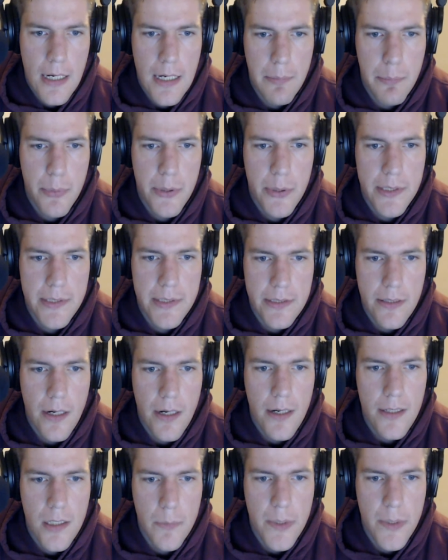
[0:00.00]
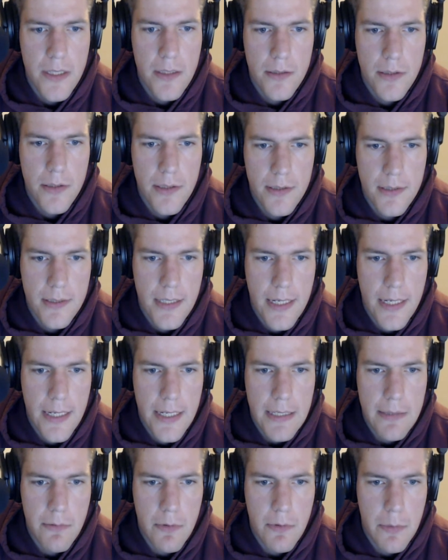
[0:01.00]
printed document, just
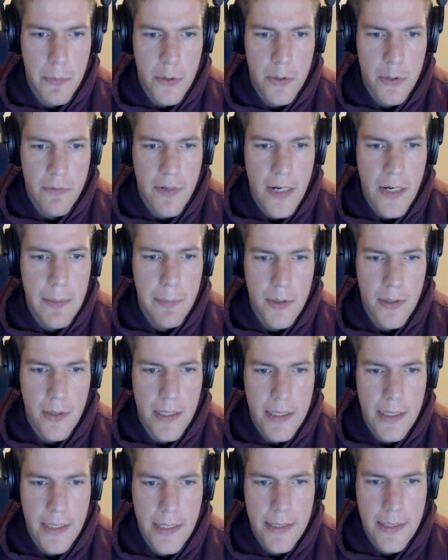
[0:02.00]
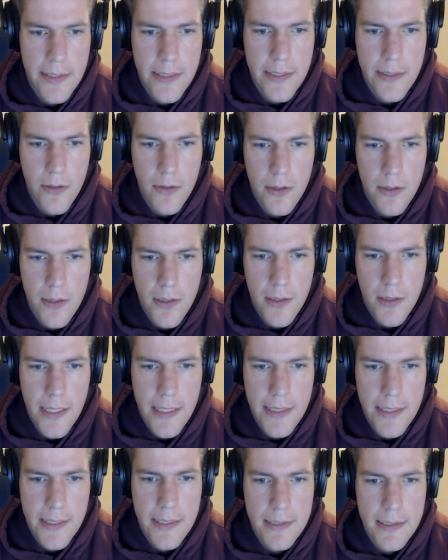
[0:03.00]
say remove hyperlink, and then it'll look like
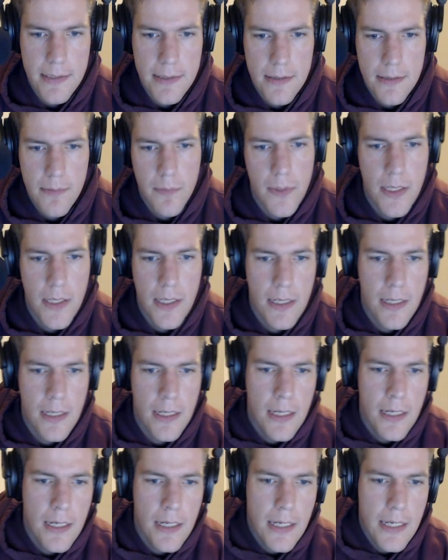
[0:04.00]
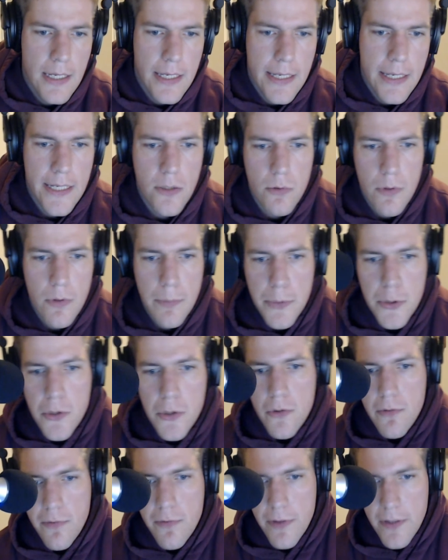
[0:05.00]
this. It'll
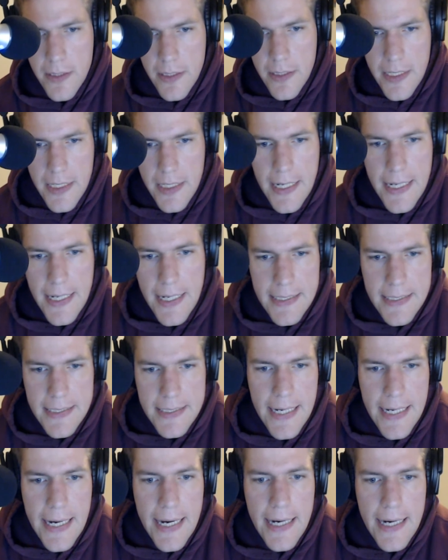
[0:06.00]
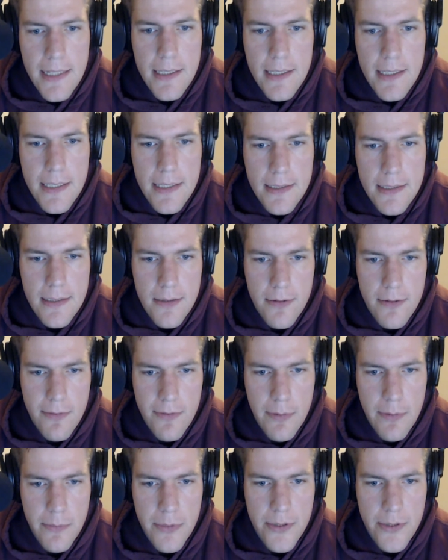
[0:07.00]
remove the italics
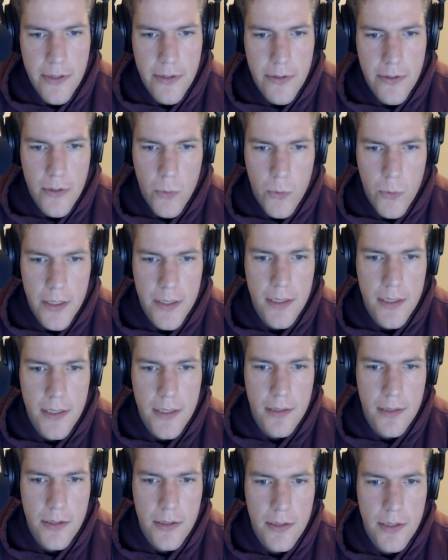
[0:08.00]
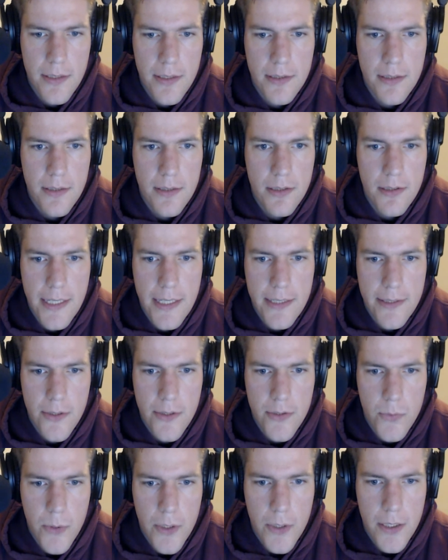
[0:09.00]
from certain words. Just select those
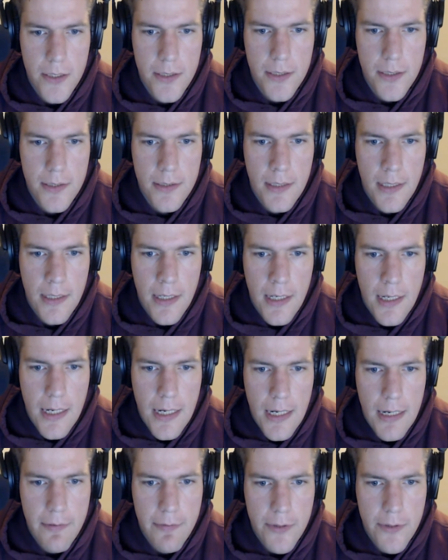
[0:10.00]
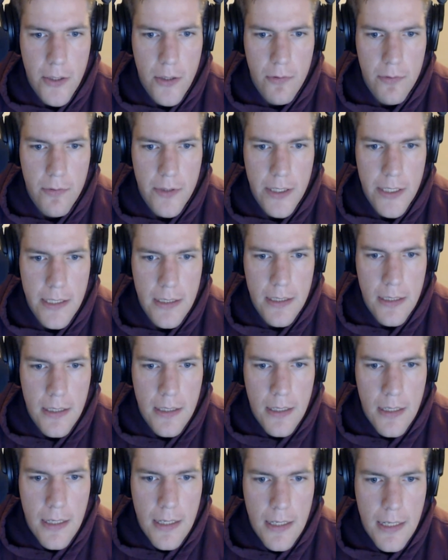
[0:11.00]
words, hover over it,
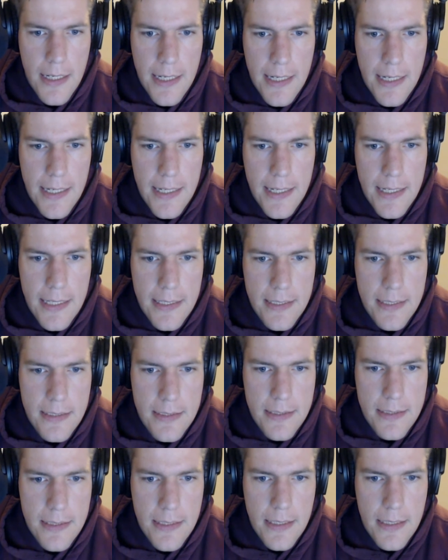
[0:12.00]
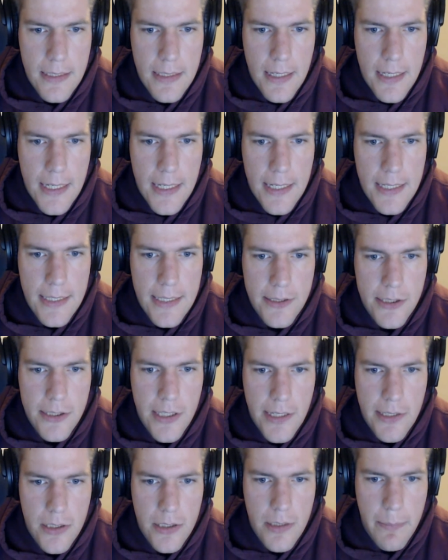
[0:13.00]
and
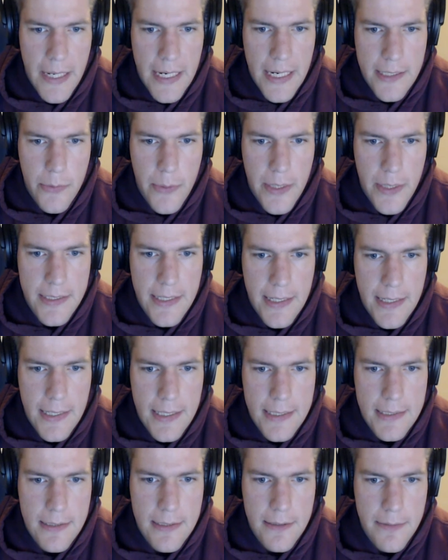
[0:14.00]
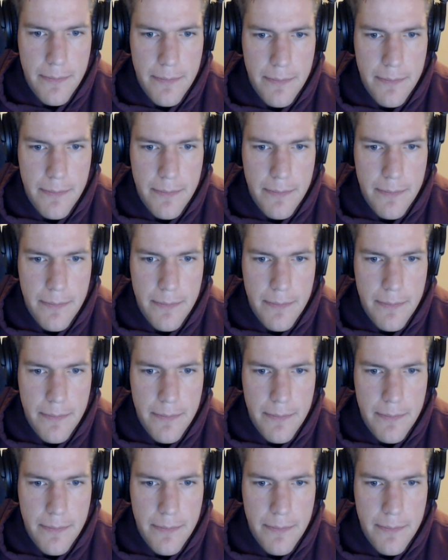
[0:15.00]
change it back to italics.